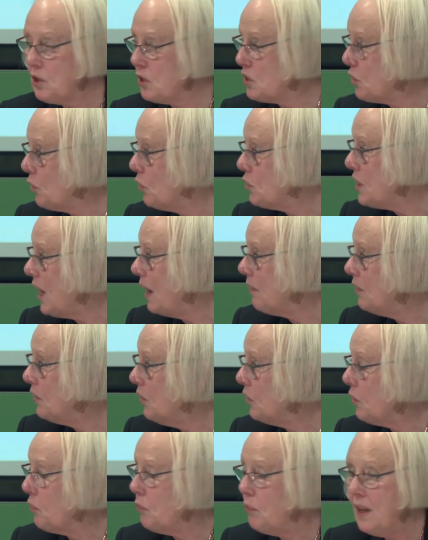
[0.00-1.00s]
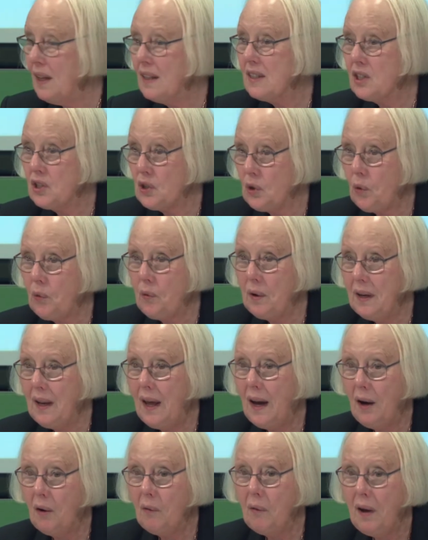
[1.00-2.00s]
just going to have another real story
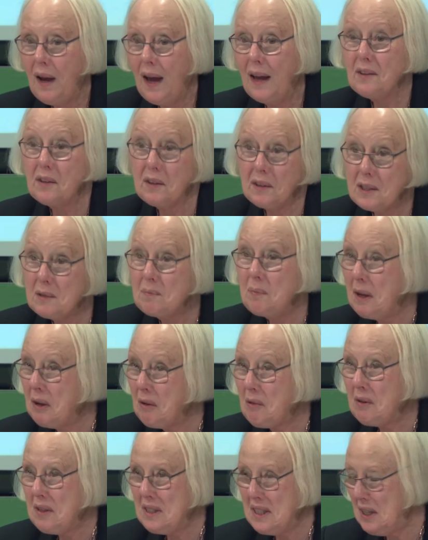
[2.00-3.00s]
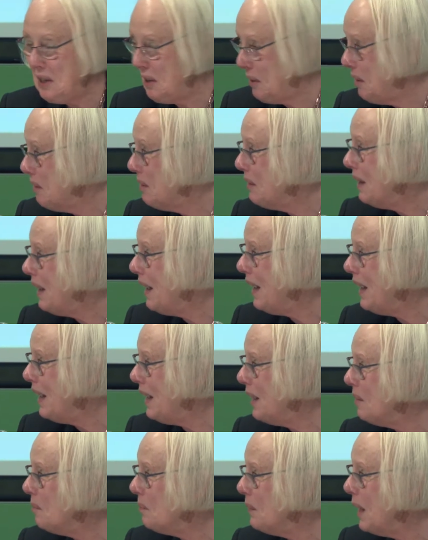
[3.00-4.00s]
now, and the speaker is here.
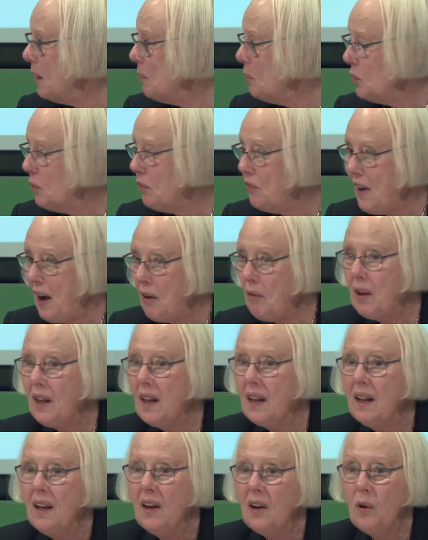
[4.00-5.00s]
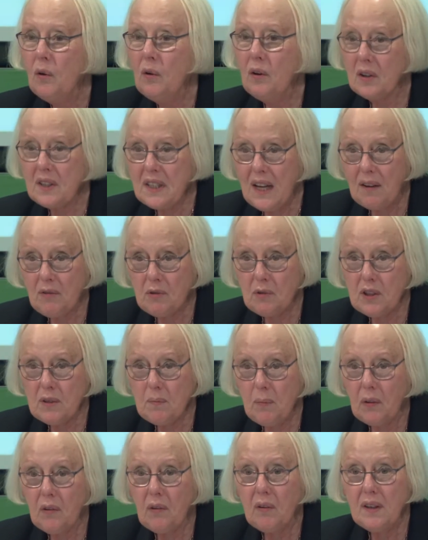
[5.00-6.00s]
Eamon O'Fearghail, who looks after
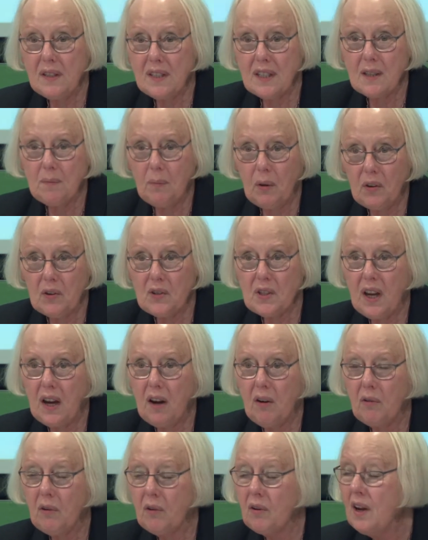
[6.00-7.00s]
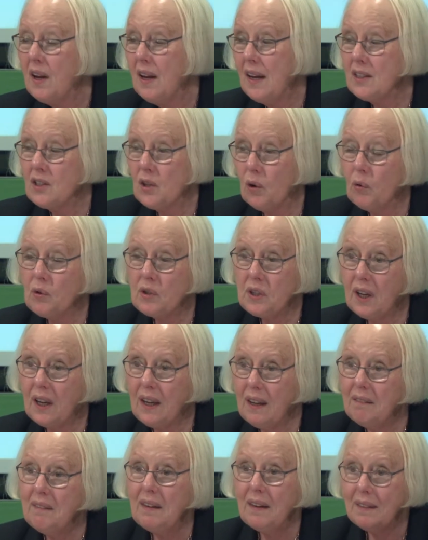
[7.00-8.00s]
his mother, he's his mother's carer, is going to
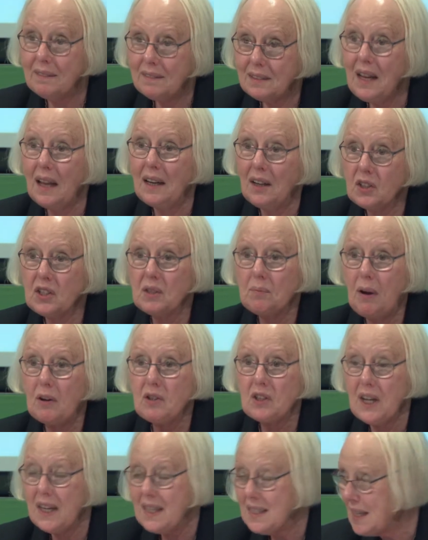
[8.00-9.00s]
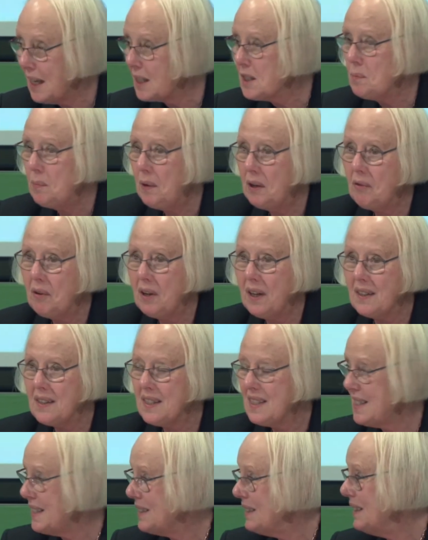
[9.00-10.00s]
tell us about his
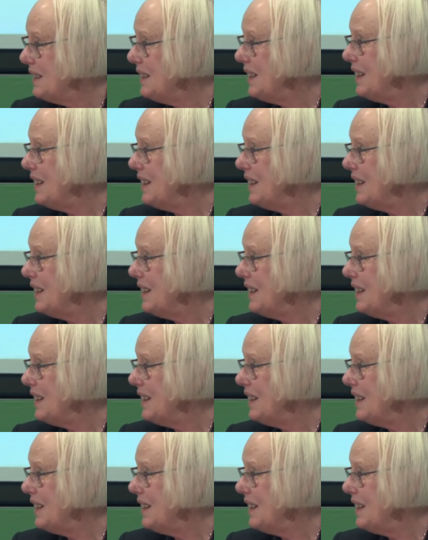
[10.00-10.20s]
experience.